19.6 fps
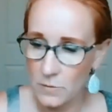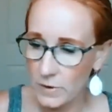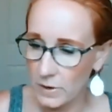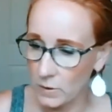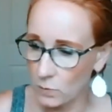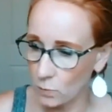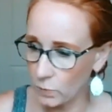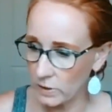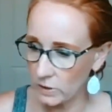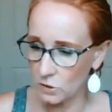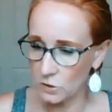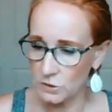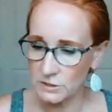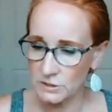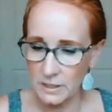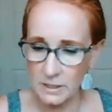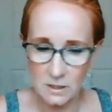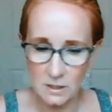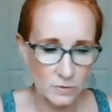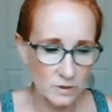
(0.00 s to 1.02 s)
All right,
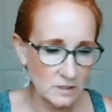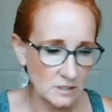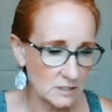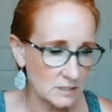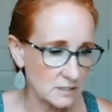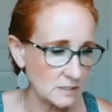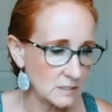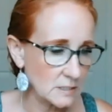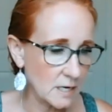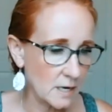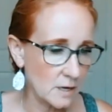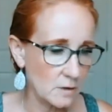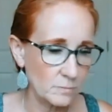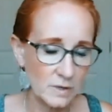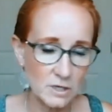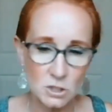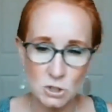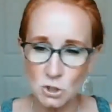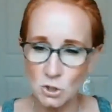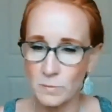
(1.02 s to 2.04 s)
winners. I got to write this
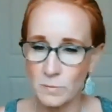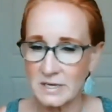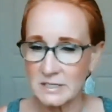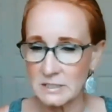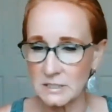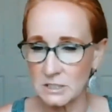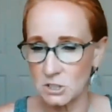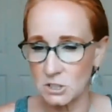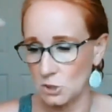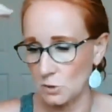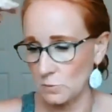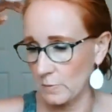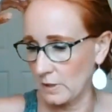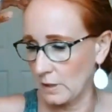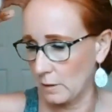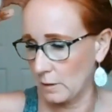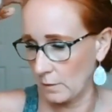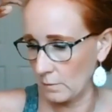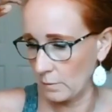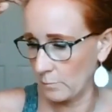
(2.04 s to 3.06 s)
down. Make sure you messaged
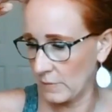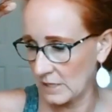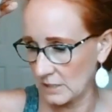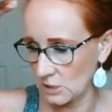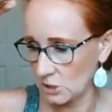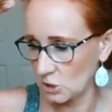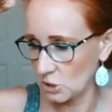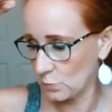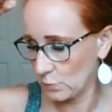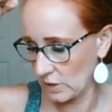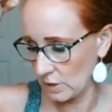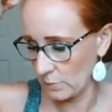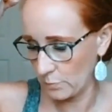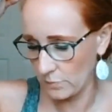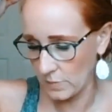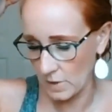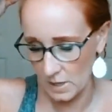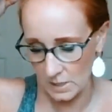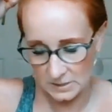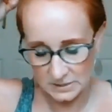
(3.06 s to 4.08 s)
me, message
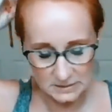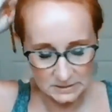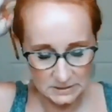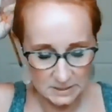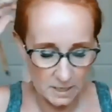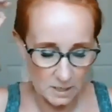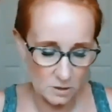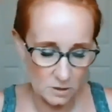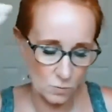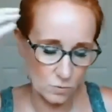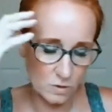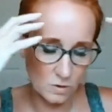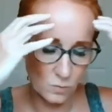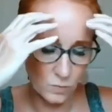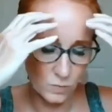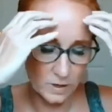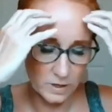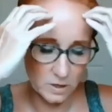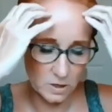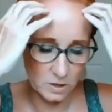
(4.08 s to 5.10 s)
me, and say you
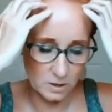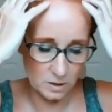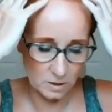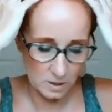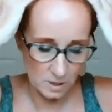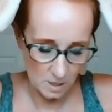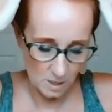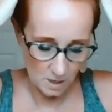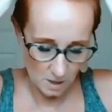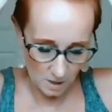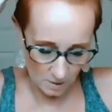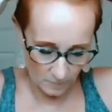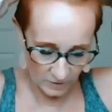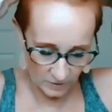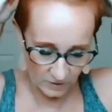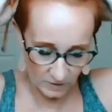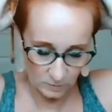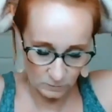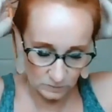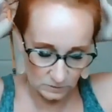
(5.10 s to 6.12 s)
are a winner. Um,
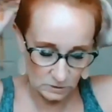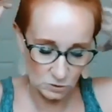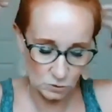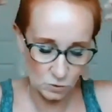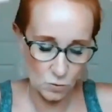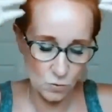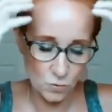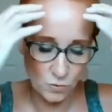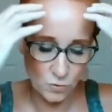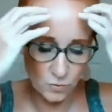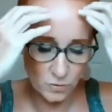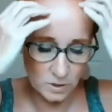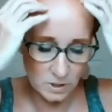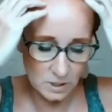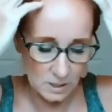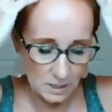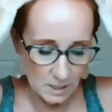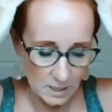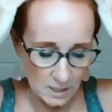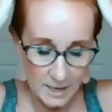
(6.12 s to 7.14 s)
I think it was
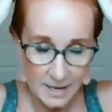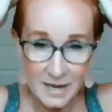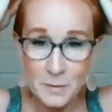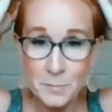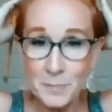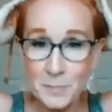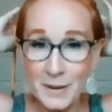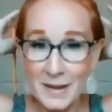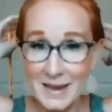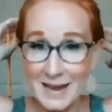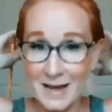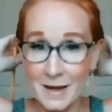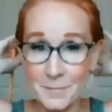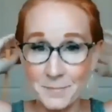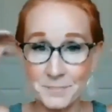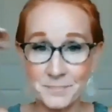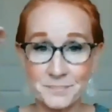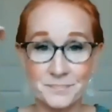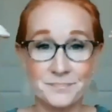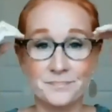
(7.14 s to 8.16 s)
Lori and
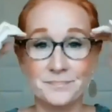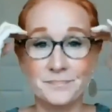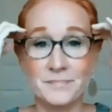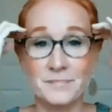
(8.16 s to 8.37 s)
Pam,